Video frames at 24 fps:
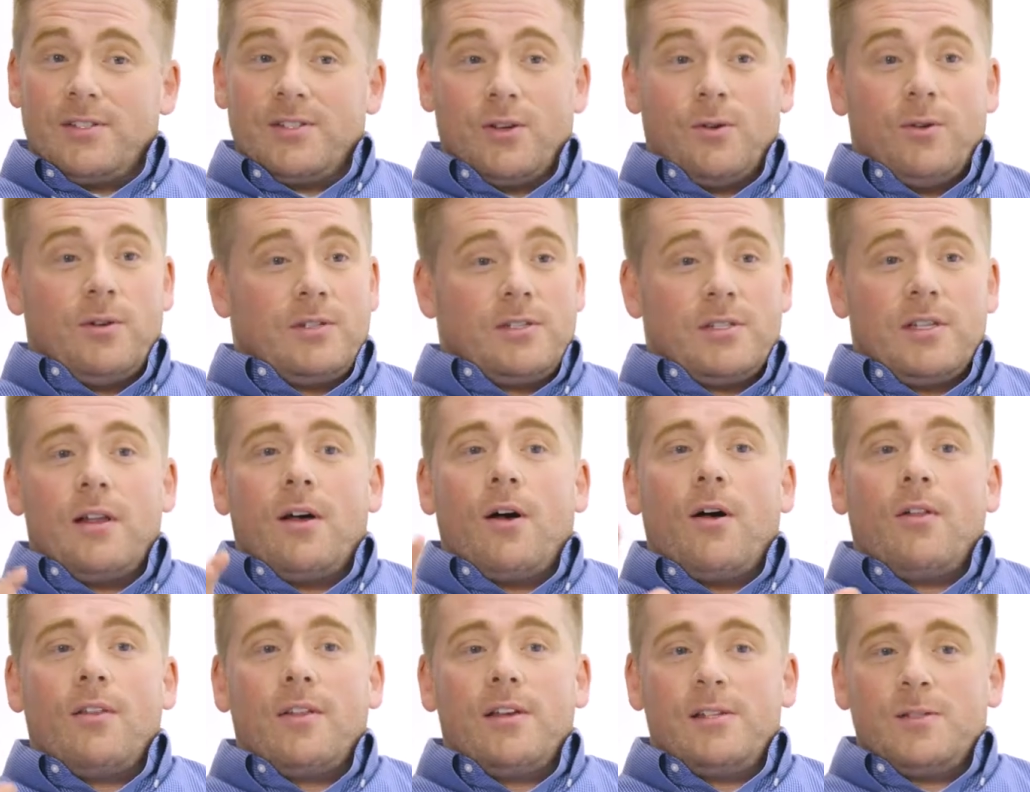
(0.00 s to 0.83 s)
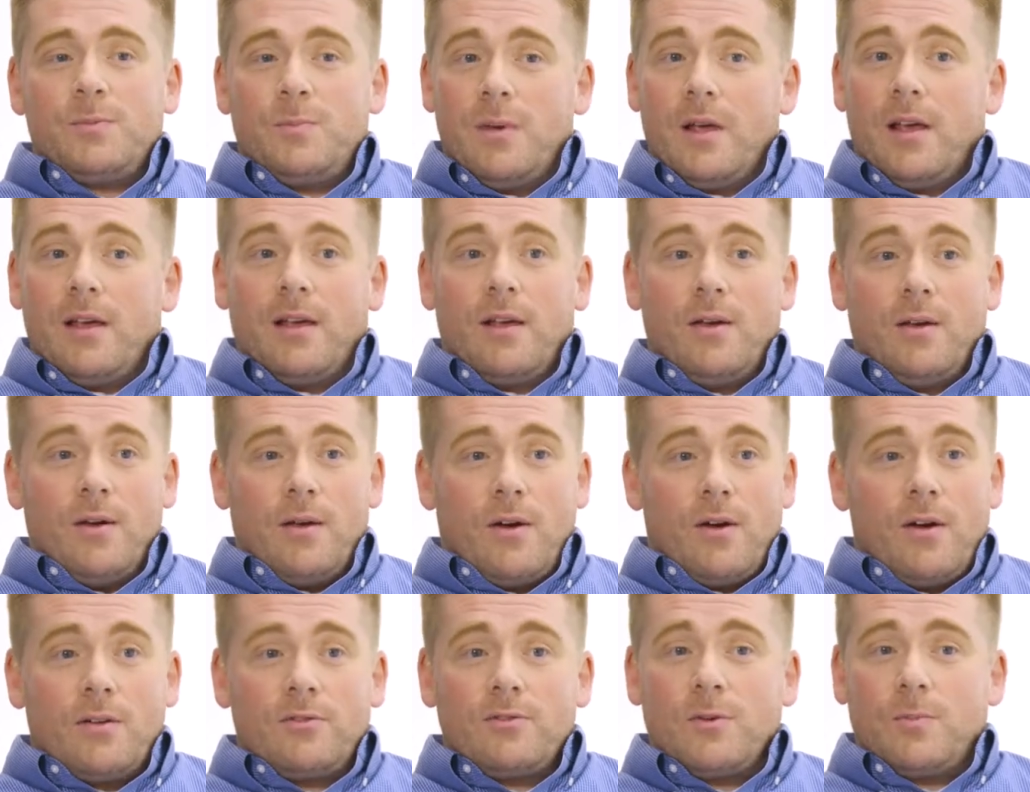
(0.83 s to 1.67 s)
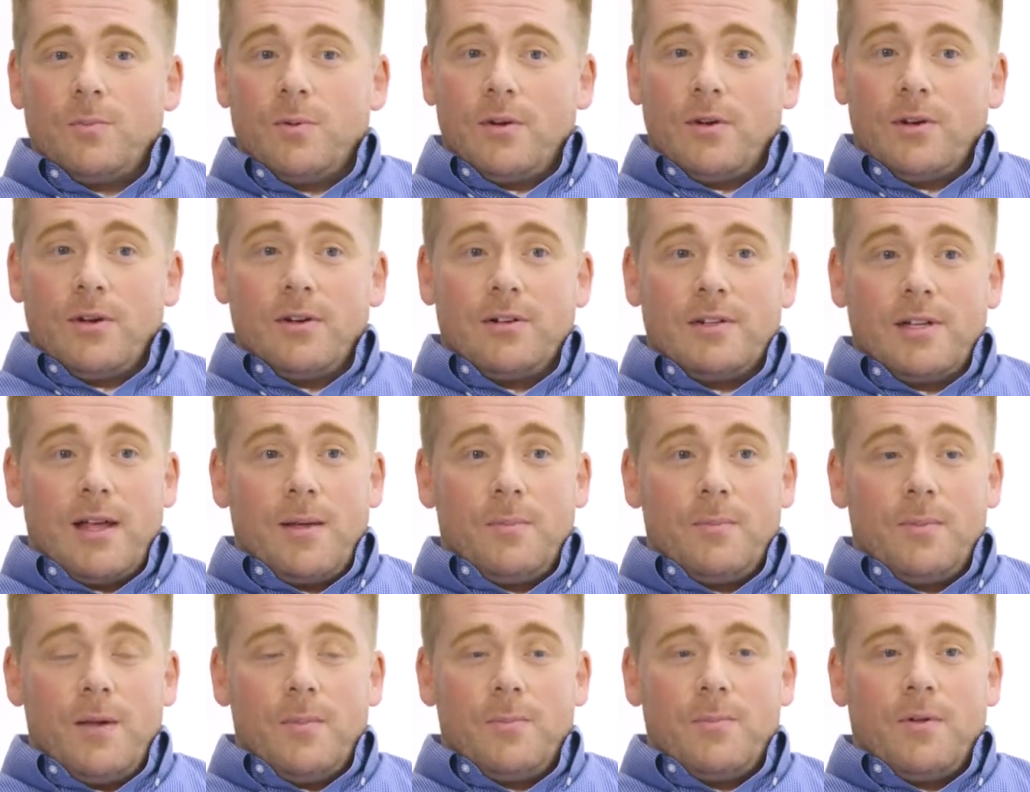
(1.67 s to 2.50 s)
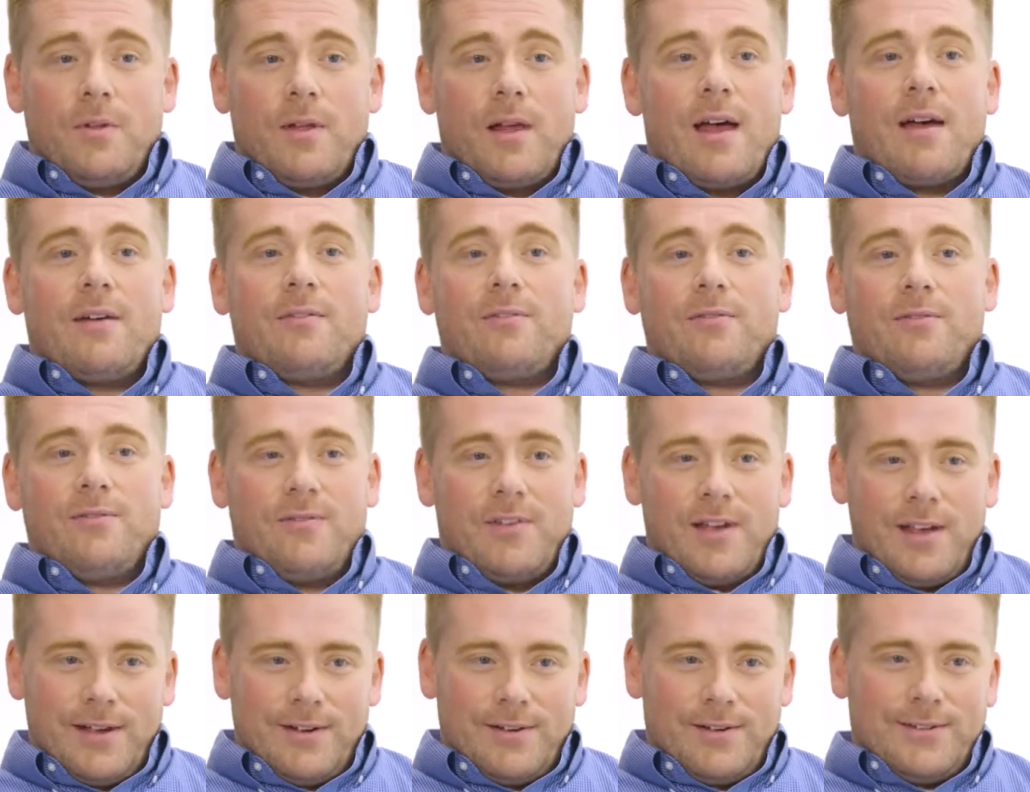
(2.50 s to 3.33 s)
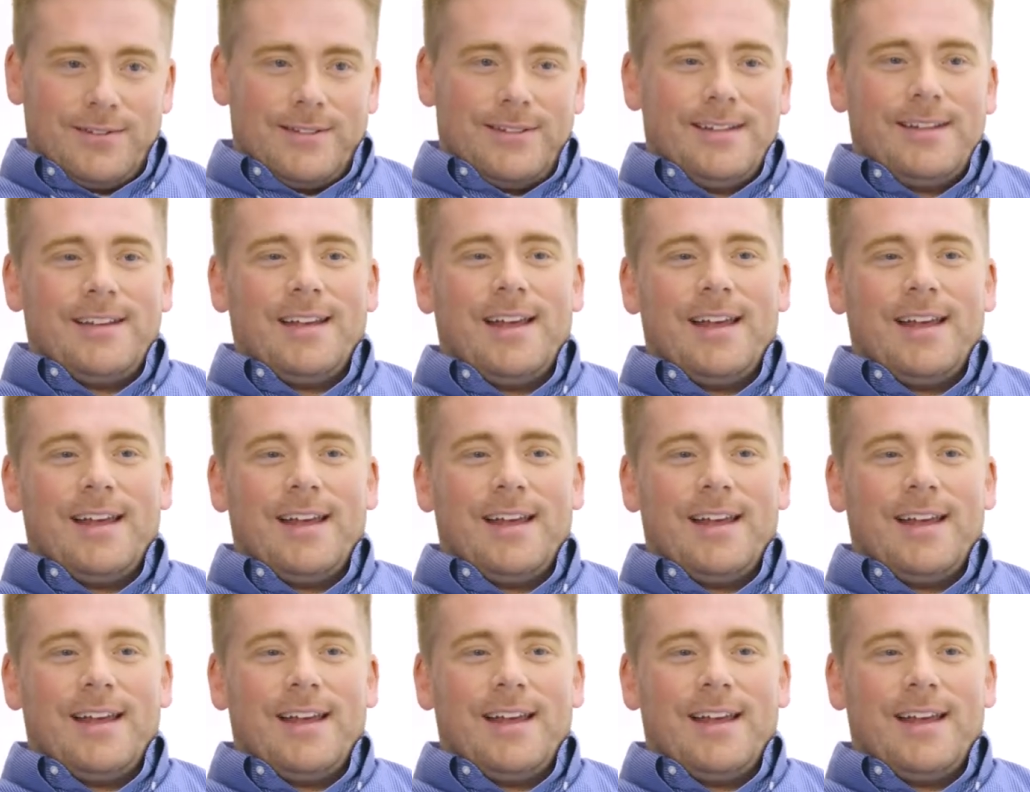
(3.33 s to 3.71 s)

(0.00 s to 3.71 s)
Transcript: So it's all these big entrepreneur type people have failed.